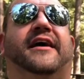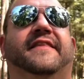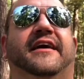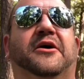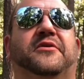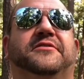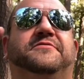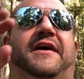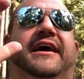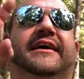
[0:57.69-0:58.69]
on the air with
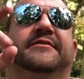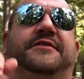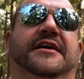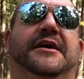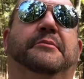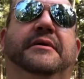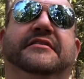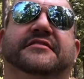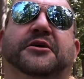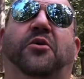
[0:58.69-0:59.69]
5 measly